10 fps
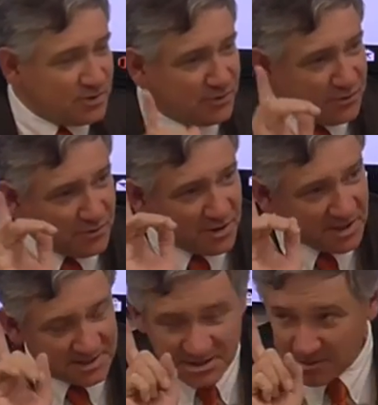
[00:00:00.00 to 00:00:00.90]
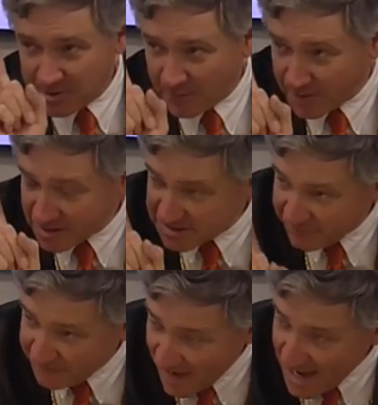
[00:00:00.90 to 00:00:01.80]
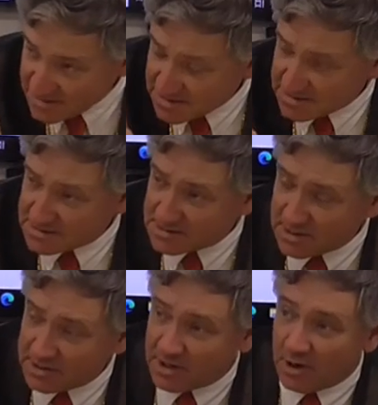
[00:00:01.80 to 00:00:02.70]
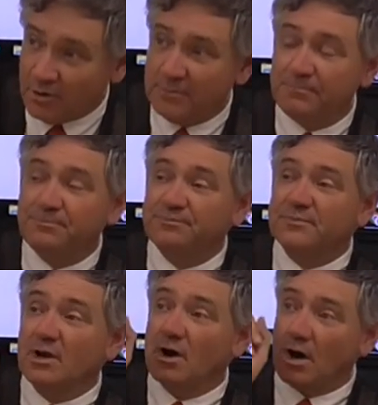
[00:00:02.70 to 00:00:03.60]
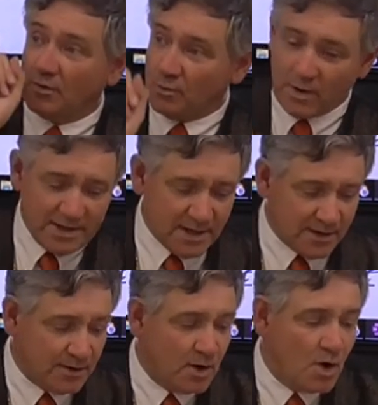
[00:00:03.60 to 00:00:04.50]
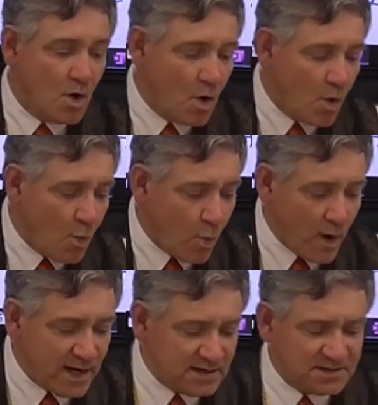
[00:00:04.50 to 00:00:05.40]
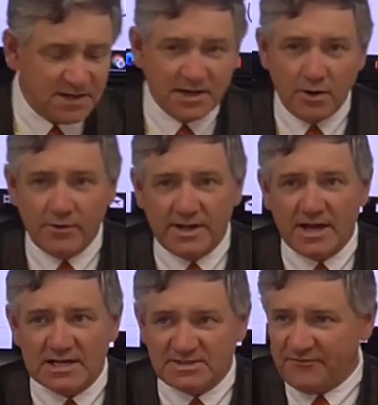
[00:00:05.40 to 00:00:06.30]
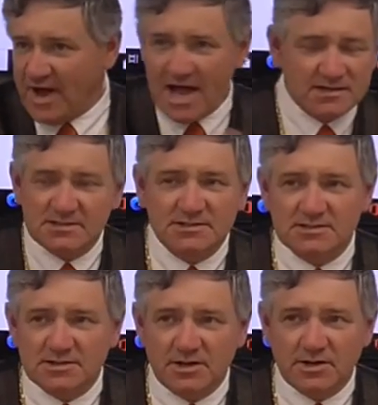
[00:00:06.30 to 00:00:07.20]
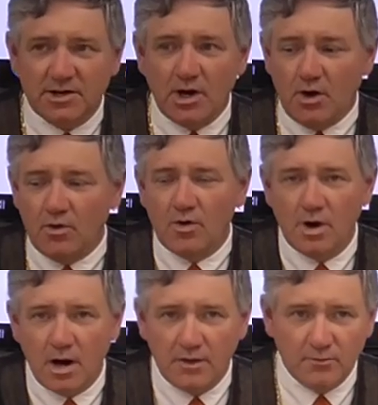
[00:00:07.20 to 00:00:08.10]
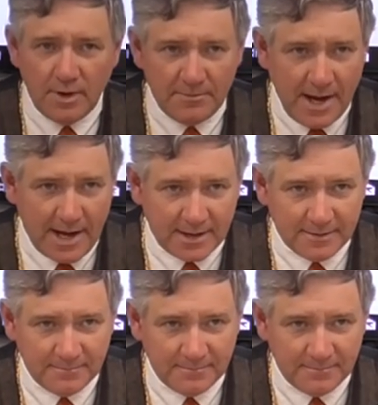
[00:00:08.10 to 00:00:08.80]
to, it's going to be going as fast as it's going to go on the way in. When is it going as fast as it's going to go on the way back?